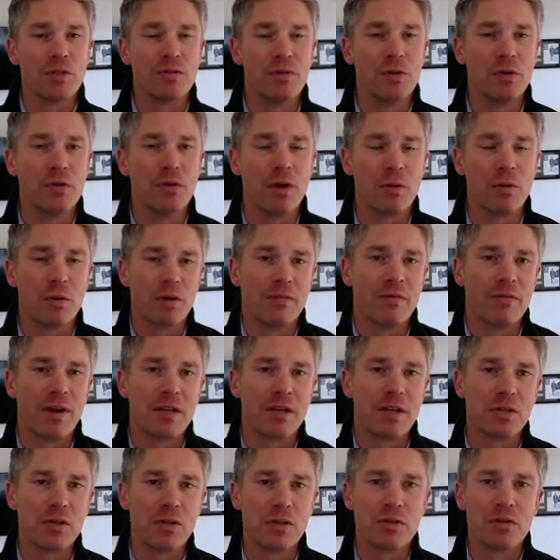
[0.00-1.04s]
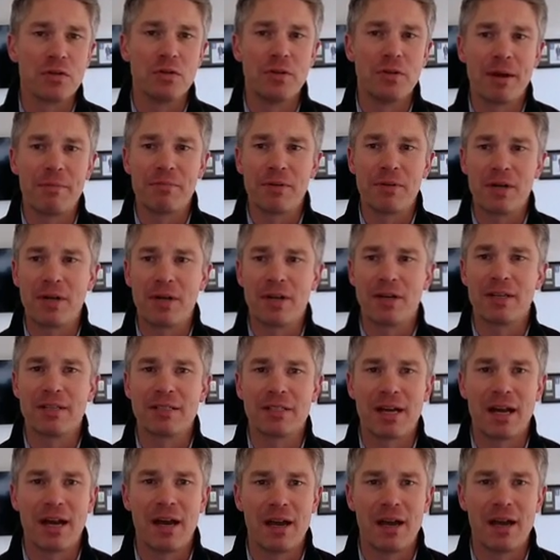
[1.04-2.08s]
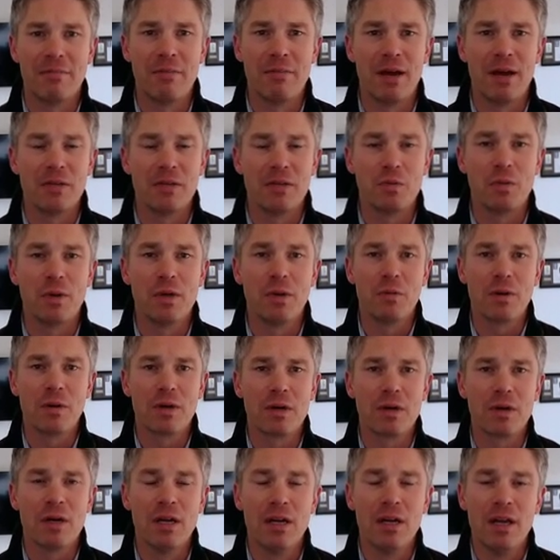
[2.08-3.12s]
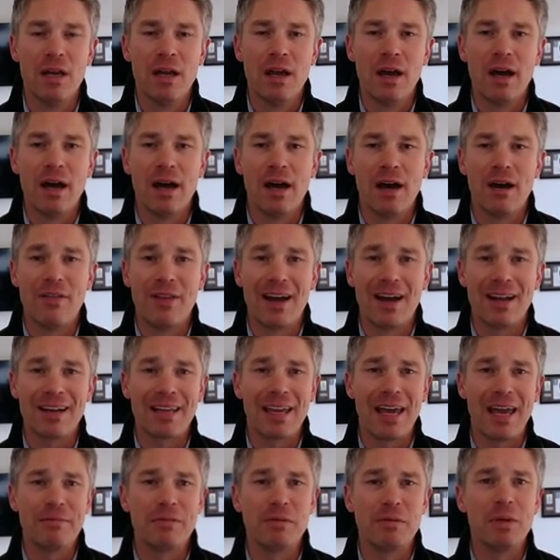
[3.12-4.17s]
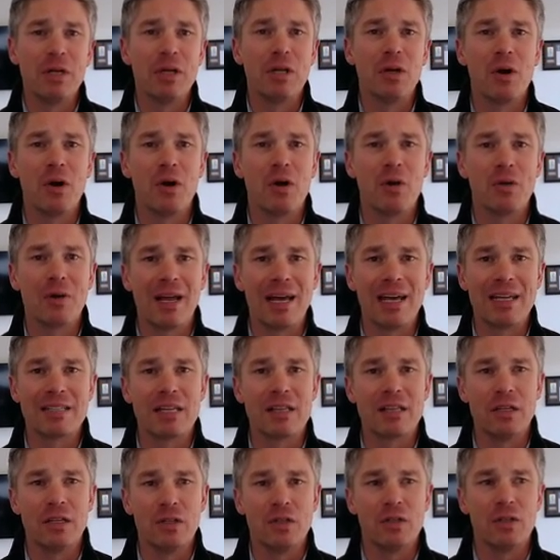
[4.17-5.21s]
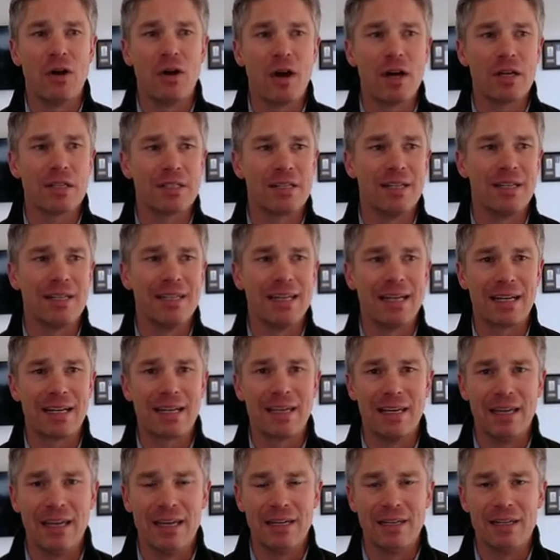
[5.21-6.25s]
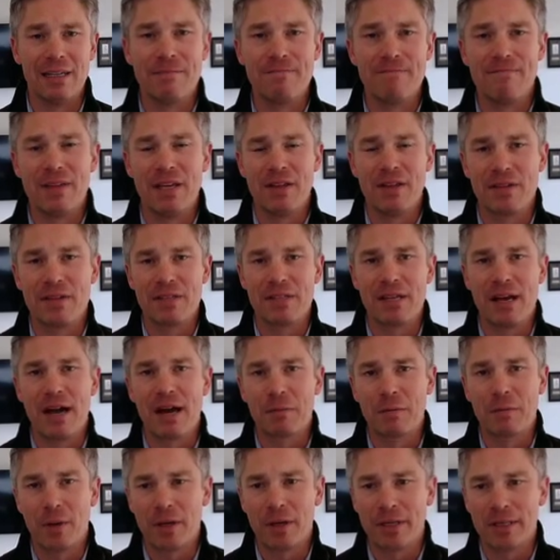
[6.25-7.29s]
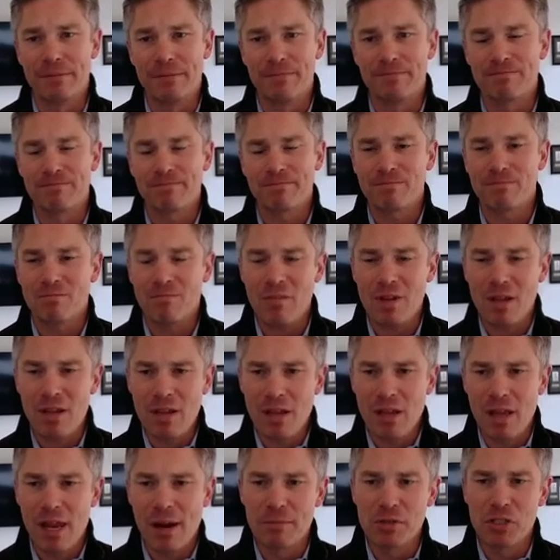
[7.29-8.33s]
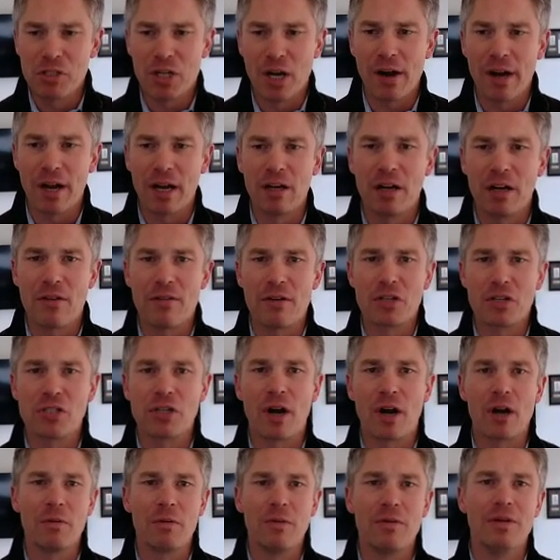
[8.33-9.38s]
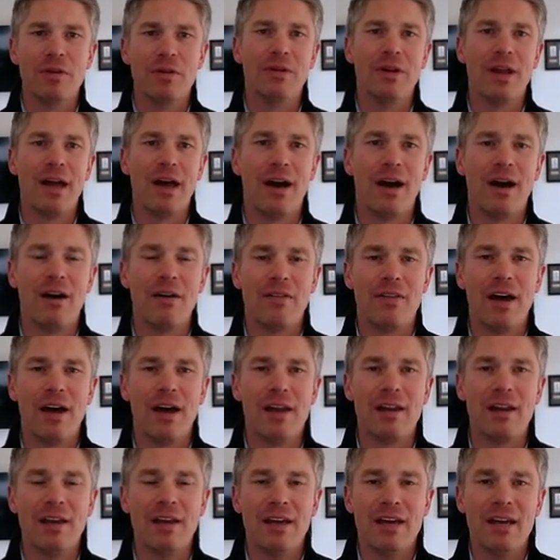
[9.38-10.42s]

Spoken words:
of you that were investors through that period of time, as we were, that came to be known as the lost decade in the stock market. I'm sharing another chart with you now that